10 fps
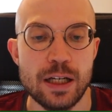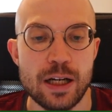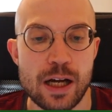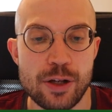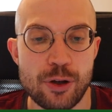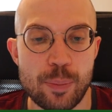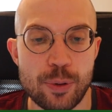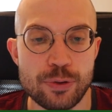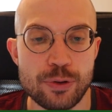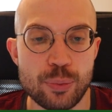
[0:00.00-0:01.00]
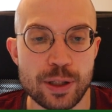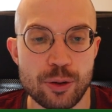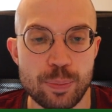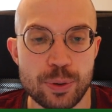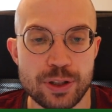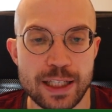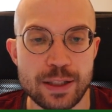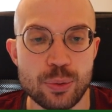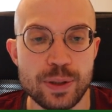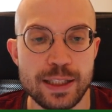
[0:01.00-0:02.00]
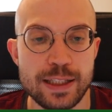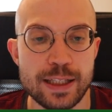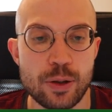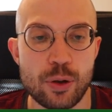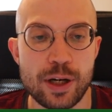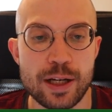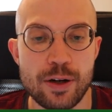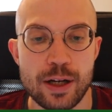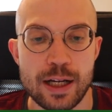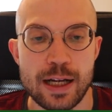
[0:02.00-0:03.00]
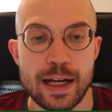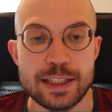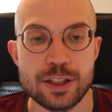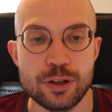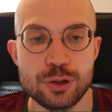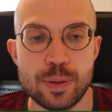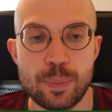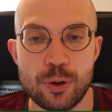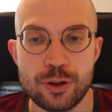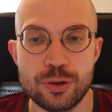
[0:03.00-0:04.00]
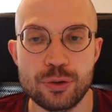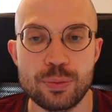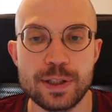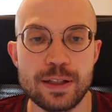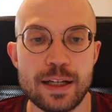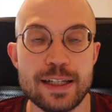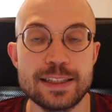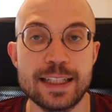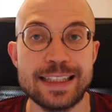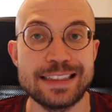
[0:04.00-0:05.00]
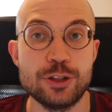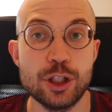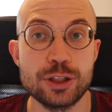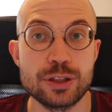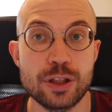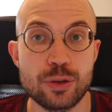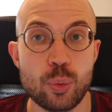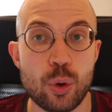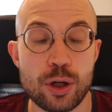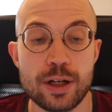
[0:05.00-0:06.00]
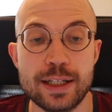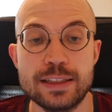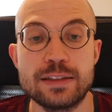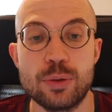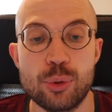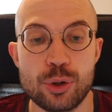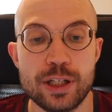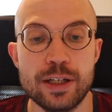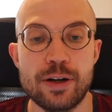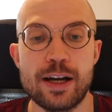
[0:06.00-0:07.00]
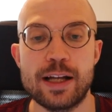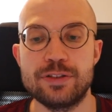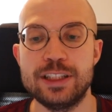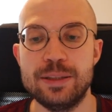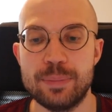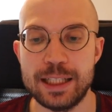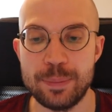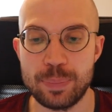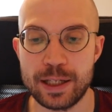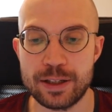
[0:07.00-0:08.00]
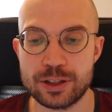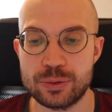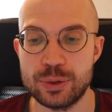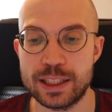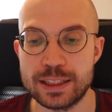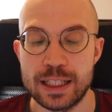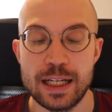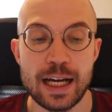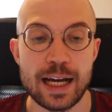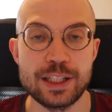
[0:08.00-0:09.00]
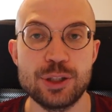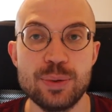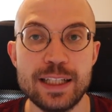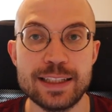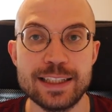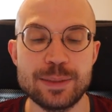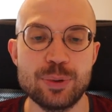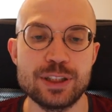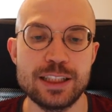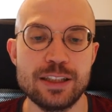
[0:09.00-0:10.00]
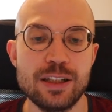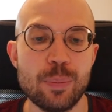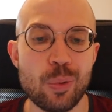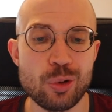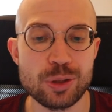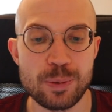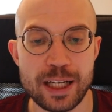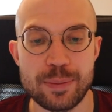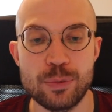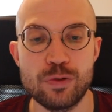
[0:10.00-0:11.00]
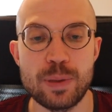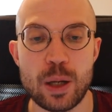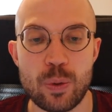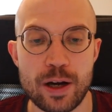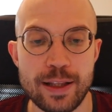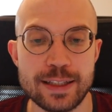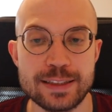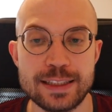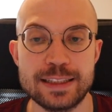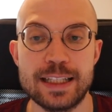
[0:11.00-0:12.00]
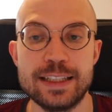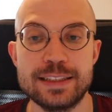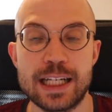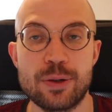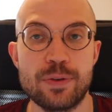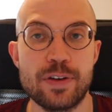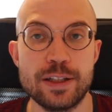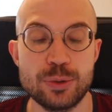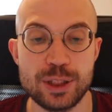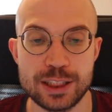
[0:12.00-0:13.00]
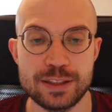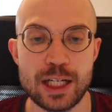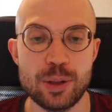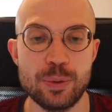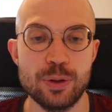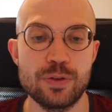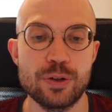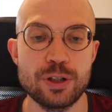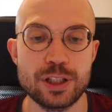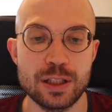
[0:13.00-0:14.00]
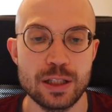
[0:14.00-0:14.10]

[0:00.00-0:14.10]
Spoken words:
your opponent will put a queen here or here. It's also important to realize that this does not work against the rook here, and I have seen many players do this. Actually, in this position, the most played move by white is this knight sacrifice, which is terrible, of course,